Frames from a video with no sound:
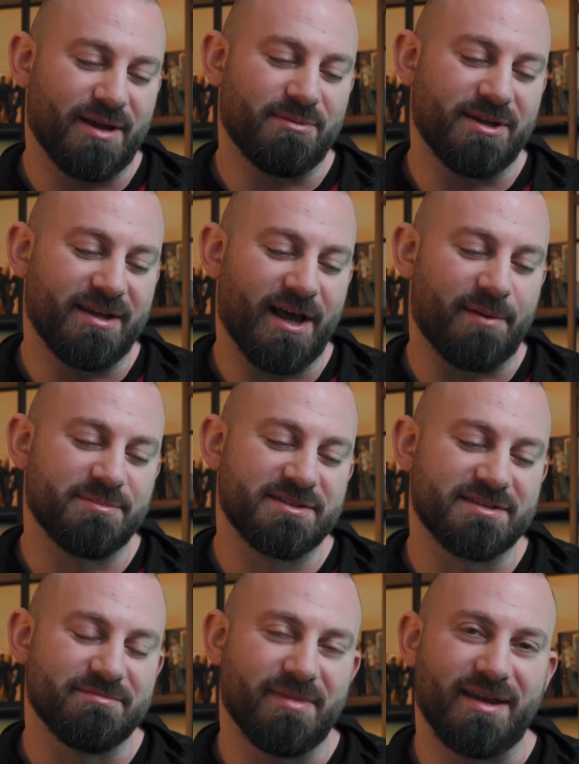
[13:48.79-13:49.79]
maybe
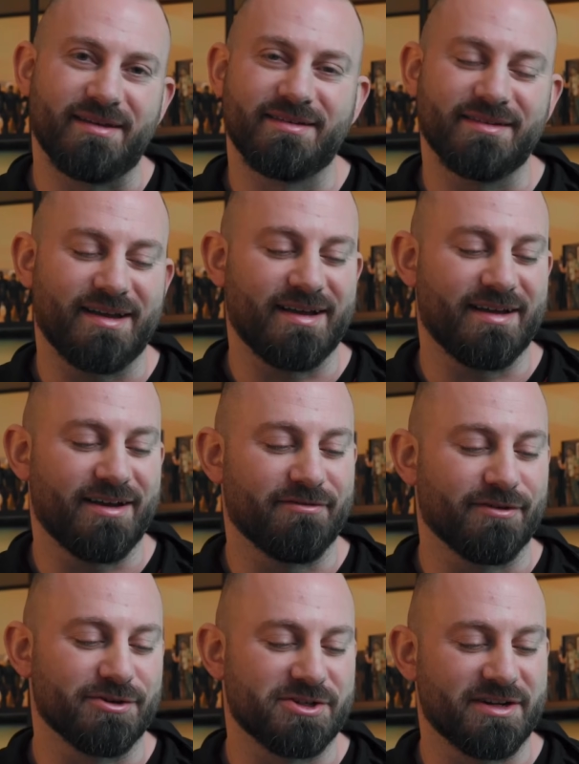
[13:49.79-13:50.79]
helped make a
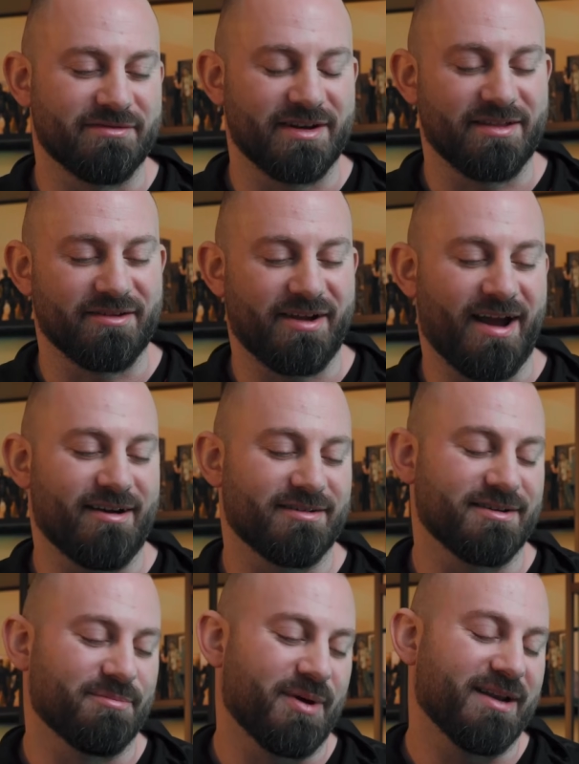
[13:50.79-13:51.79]
version of another
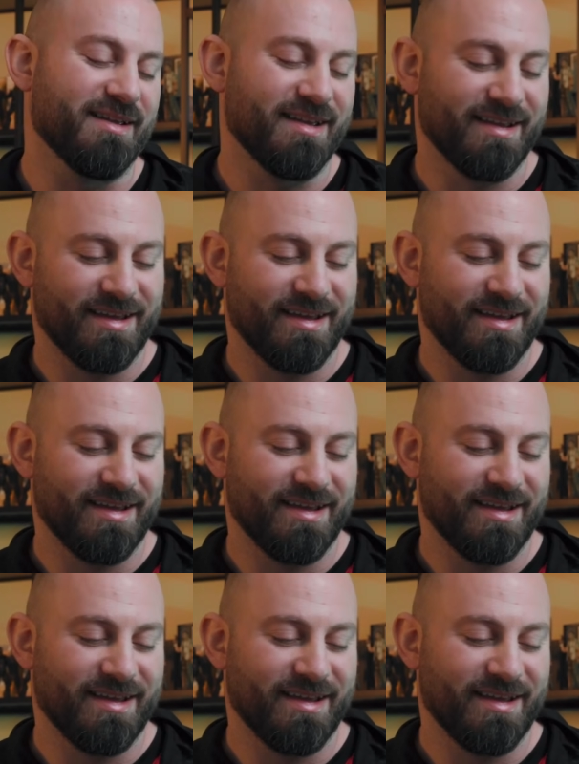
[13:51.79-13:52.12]
character, but